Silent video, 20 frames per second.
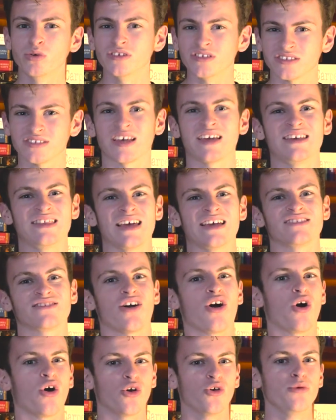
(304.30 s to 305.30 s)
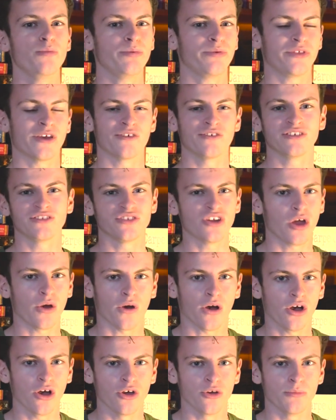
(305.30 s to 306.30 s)
say there's hope, there is no
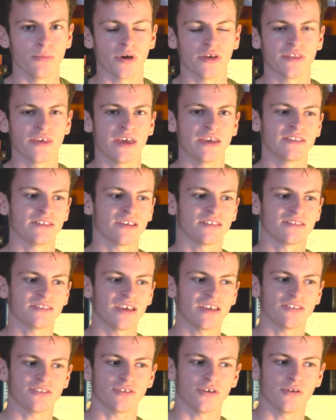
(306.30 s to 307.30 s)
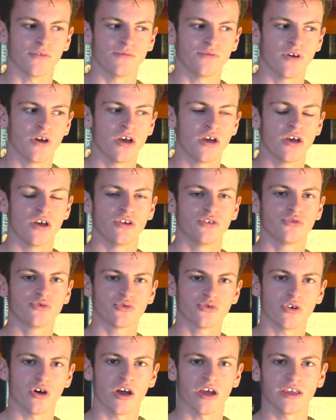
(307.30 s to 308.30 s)
hope, but there's a sense of
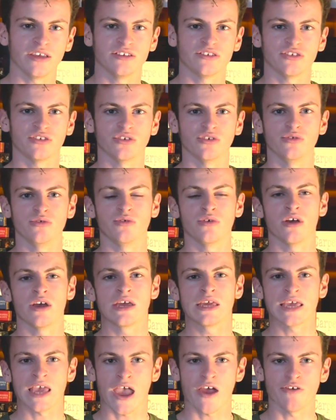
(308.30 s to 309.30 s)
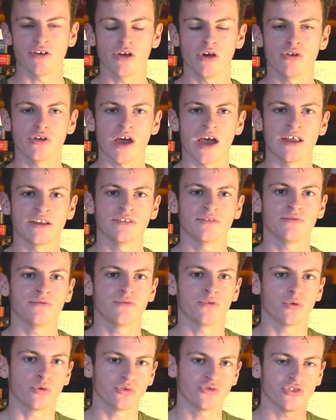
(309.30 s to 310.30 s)
trying to carry on and
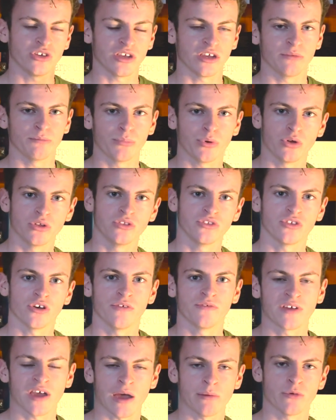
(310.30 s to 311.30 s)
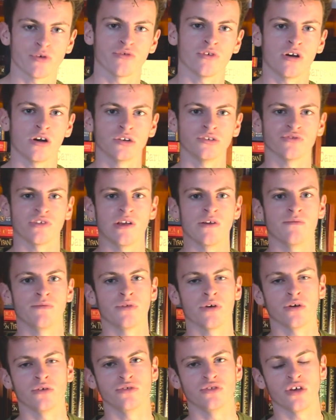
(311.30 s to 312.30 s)
forging bonds of camaraderie of
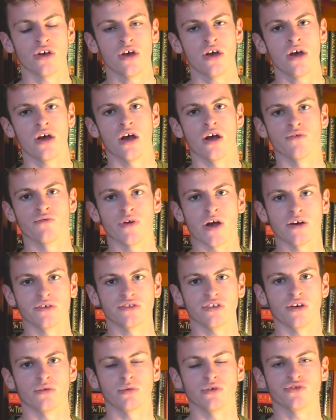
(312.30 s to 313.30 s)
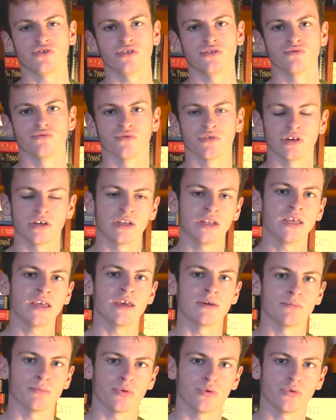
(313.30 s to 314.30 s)
those around her, which is really
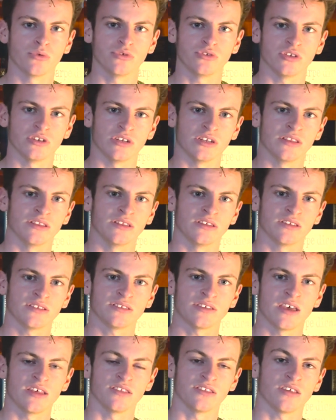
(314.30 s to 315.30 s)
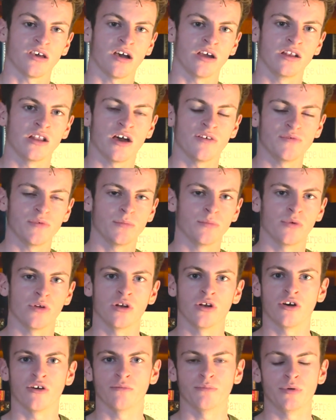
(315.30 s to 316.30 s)
important in this sense. I love in a
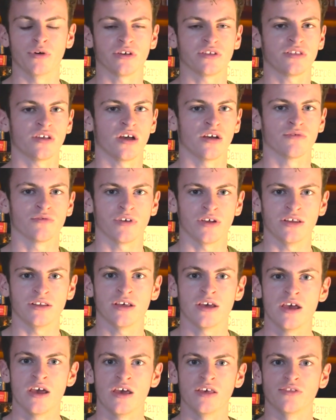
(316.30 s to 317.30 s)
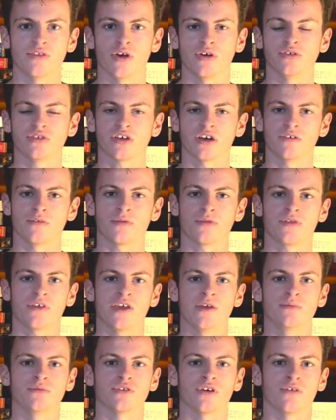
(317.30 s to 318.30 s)
lot of books that I read those kind of
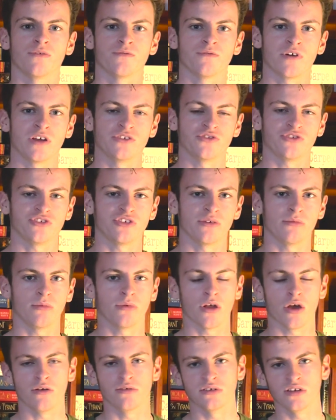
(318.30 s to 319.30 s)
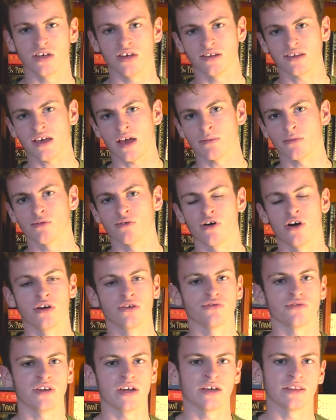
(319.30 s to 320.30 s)
themes of friendship, loneliness,
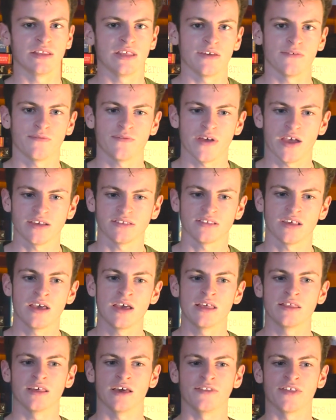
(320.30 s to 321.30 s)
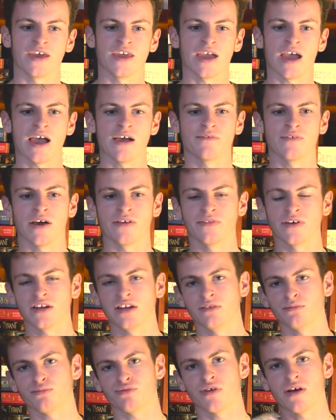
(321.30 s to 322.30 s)
camaraderie, and the effects that they have, and that
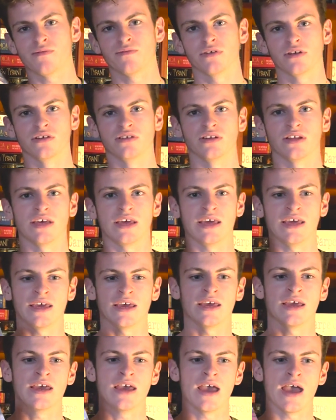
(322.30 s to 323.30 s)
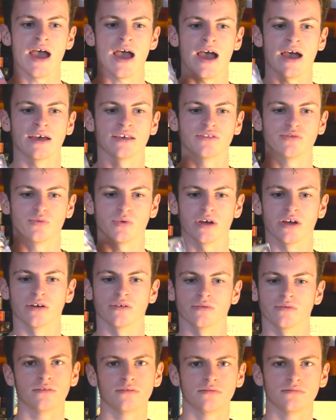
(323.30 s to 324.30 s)
is prevalent here as
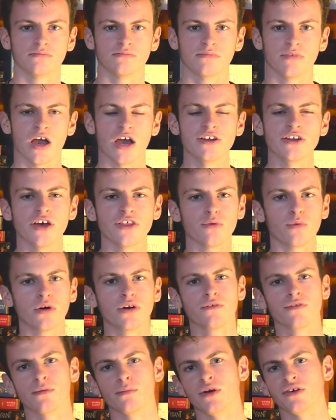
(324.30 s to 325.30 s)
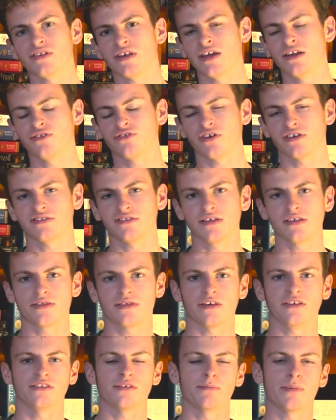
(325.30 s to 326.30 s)
well. Another one of the most interesting
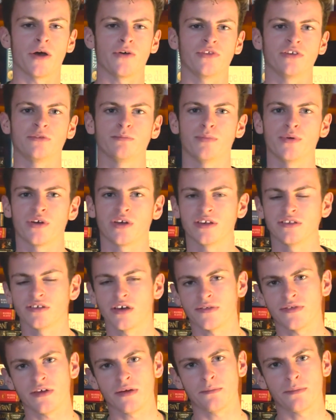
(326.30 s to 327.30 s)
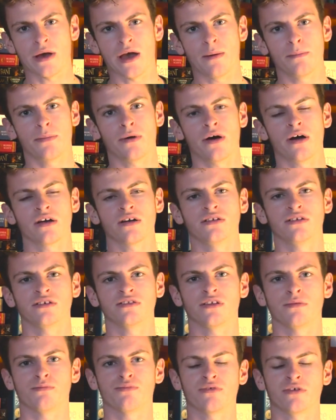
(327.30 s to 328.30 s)
things about this book is I think Pat Barker
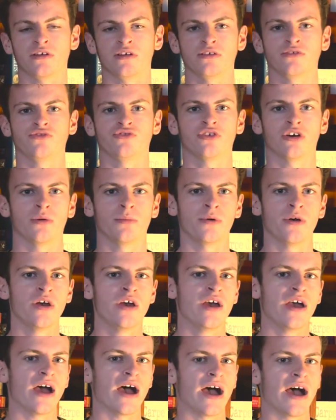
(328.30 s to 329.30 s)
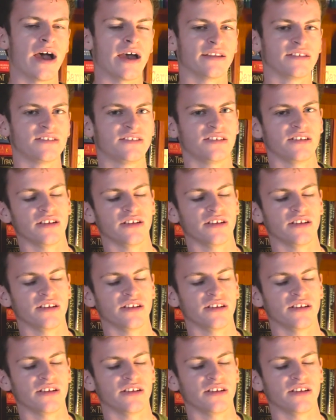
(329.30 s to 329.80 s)
does a brilliant job at